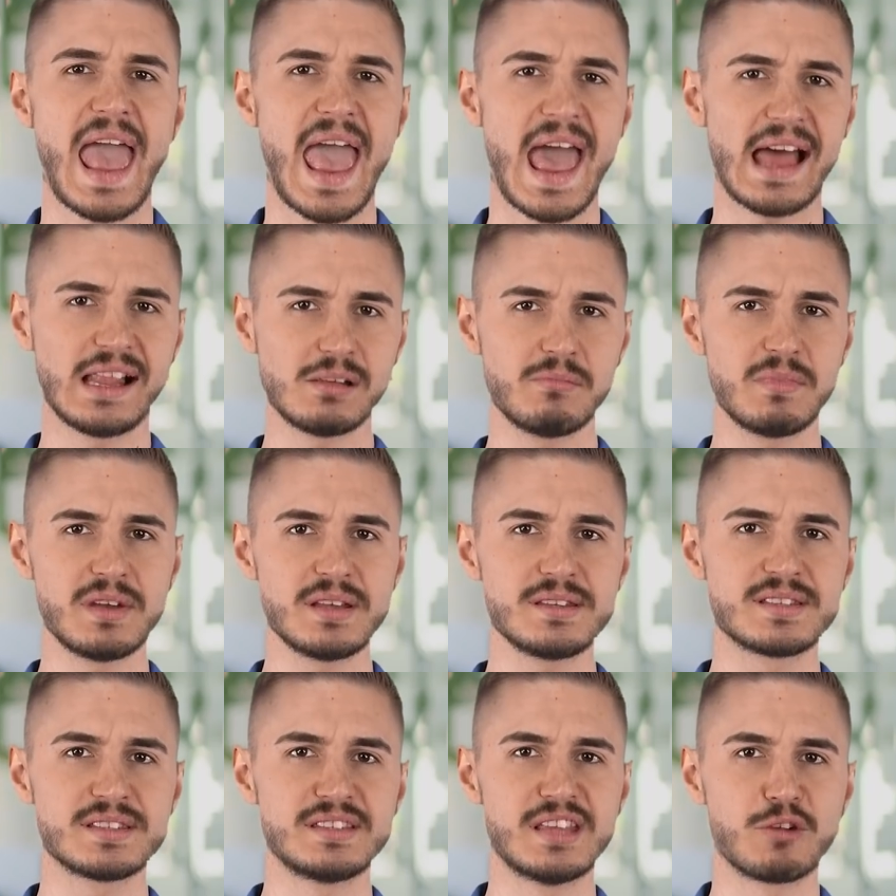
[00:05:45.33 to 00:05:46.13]

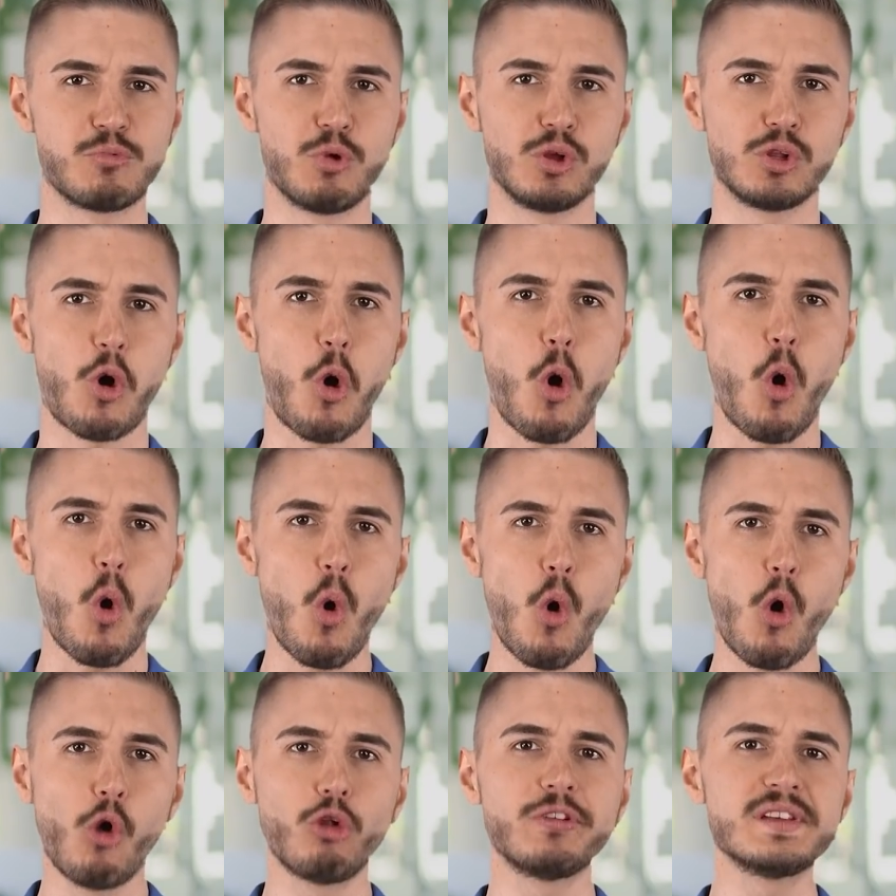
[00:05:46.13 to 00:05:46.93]
elements that will
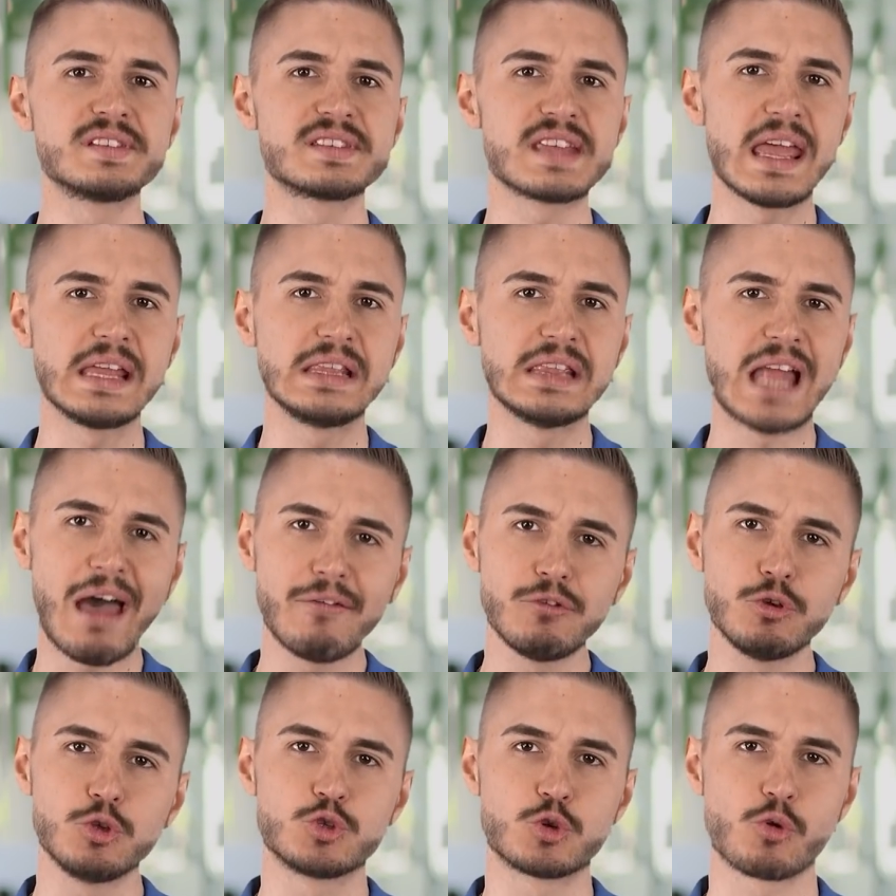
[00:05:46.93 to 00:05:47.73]
always allow
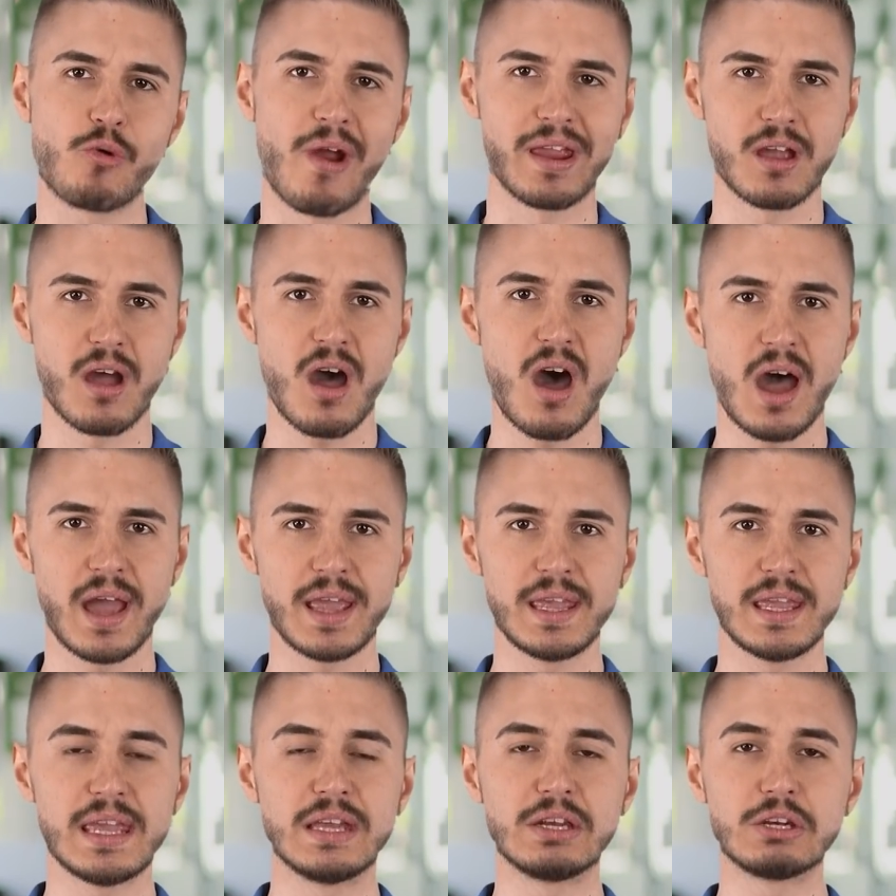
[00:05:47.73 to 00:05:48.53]
you to rank
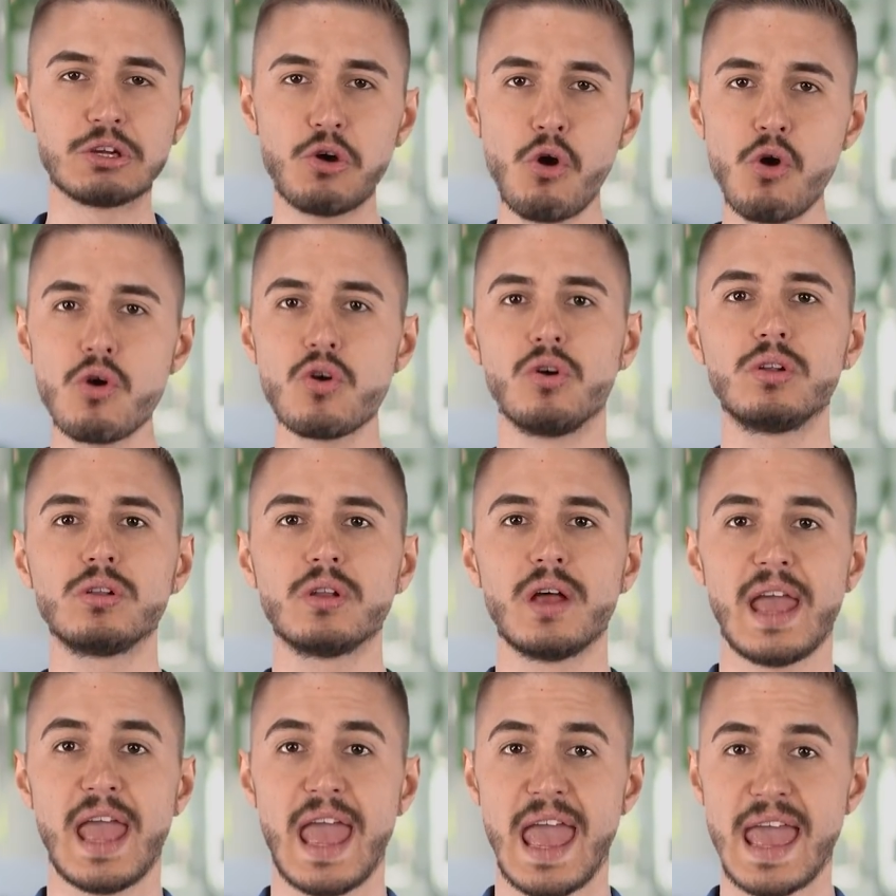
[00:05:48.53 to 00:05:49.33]
high in
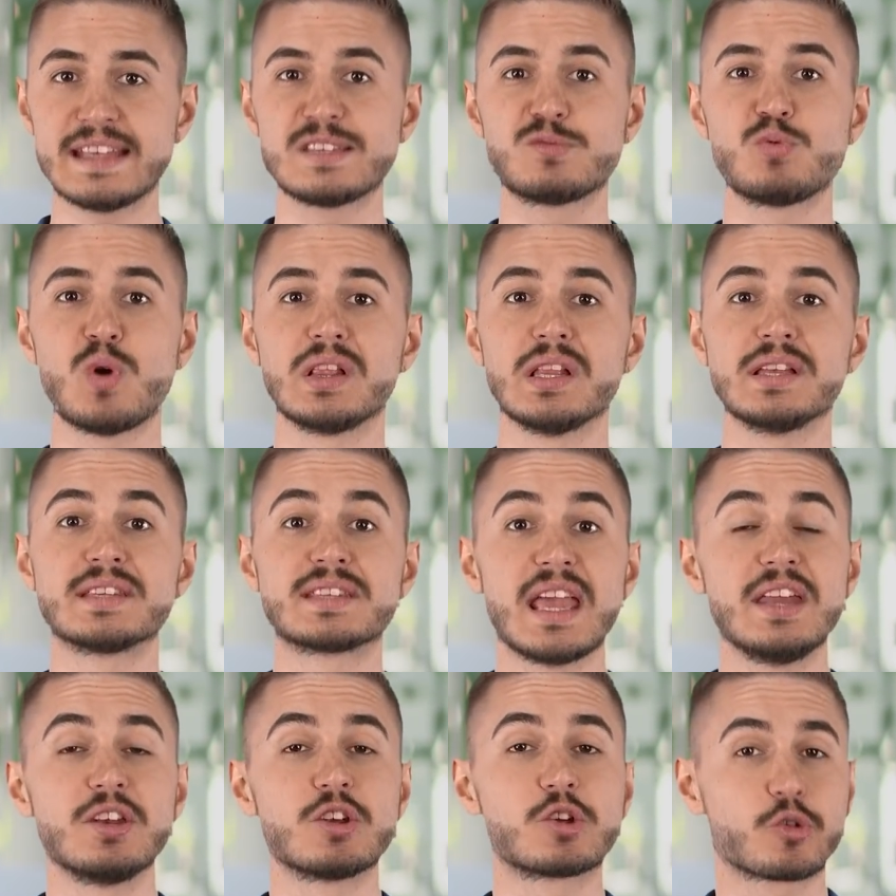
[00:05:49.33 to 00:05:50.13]
Google as well as
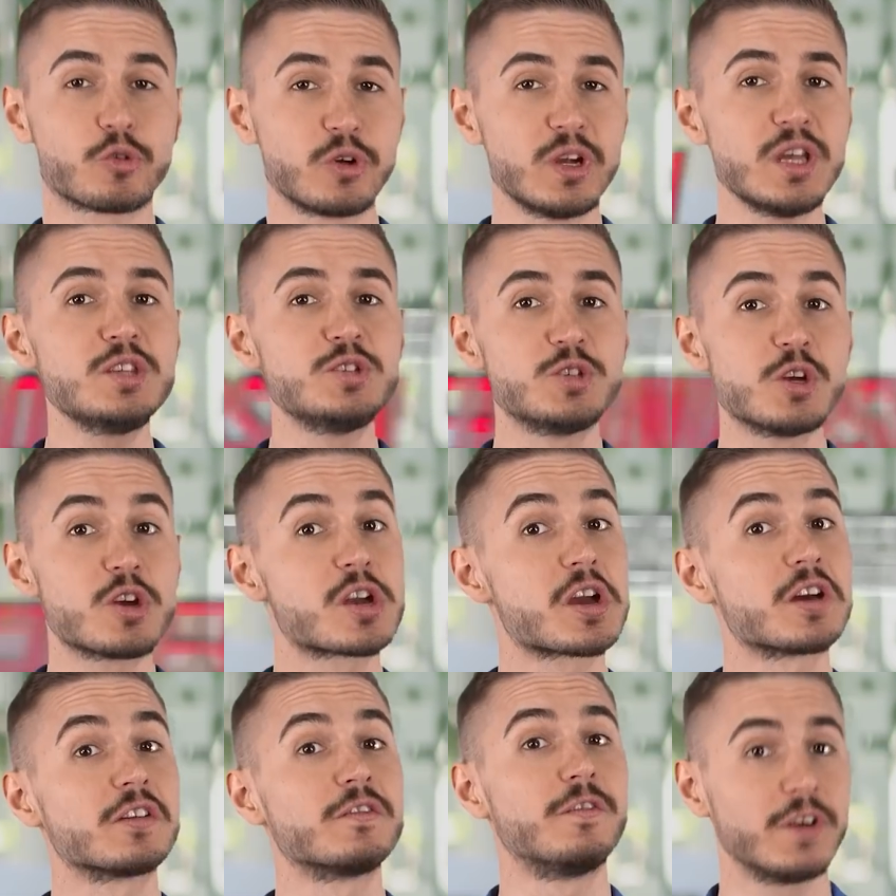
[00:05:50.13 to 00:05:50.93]
increase your
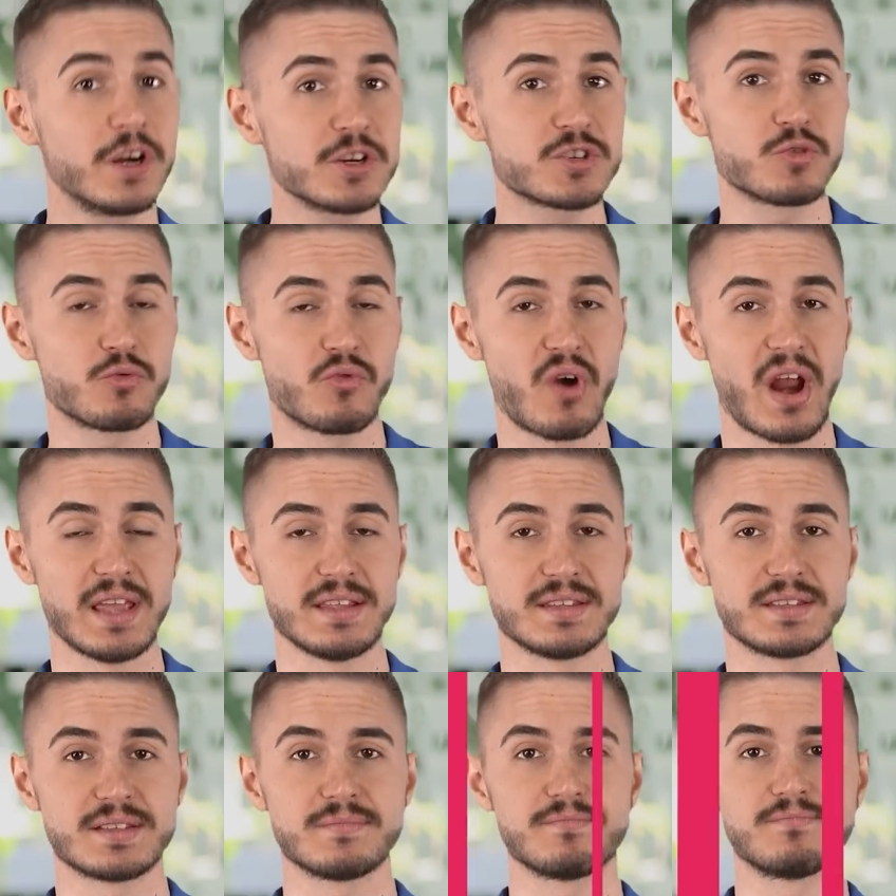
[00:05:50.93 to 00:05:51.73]
conversion
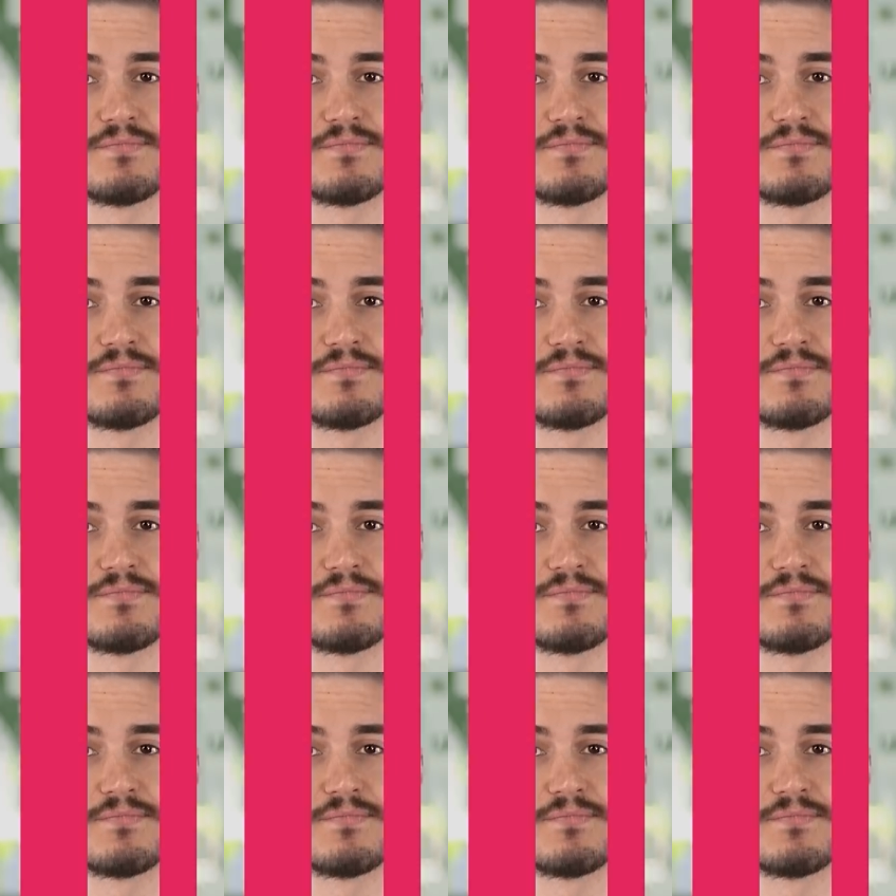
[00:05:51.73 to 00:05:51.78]
rate.